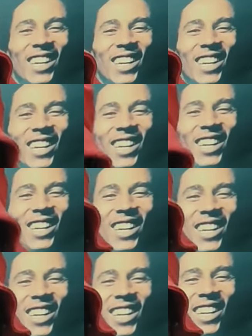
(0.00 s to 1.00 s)

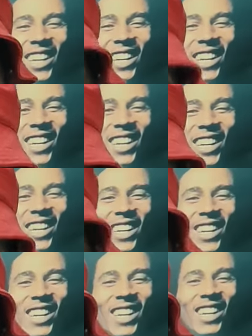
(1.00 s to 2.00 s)

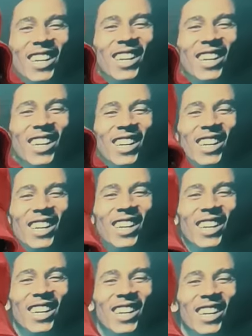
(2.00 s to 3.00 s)

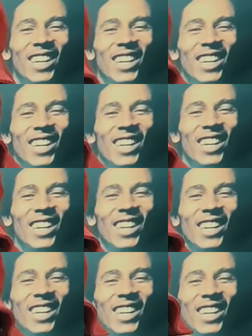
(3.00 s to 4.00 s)

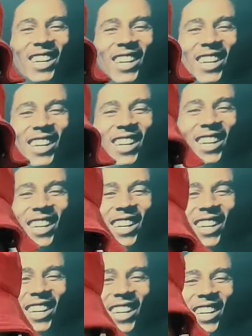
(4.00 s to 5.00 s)

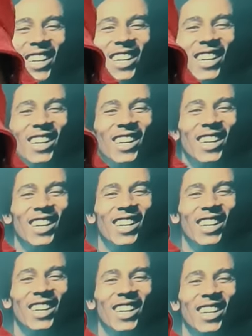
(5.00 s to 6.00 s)

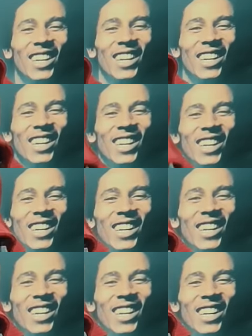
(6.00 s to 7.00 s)

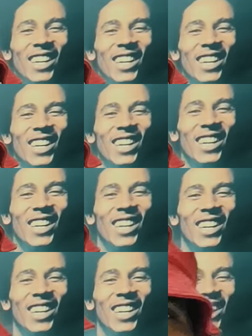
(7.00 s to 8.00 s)
(not speaking)